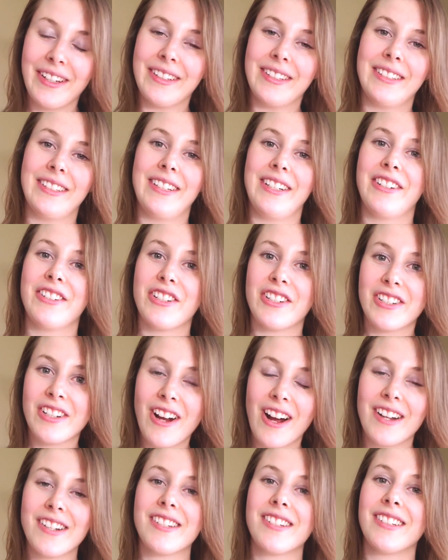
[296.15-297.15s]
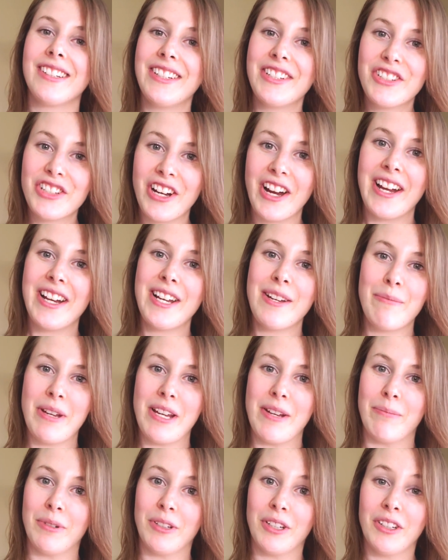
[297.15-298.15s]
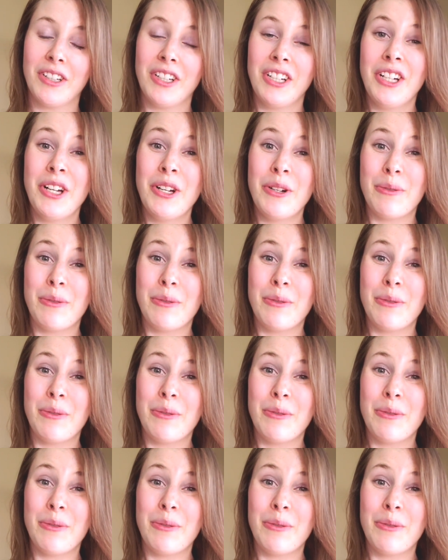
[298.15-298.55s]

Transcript: and you're just constantly training people.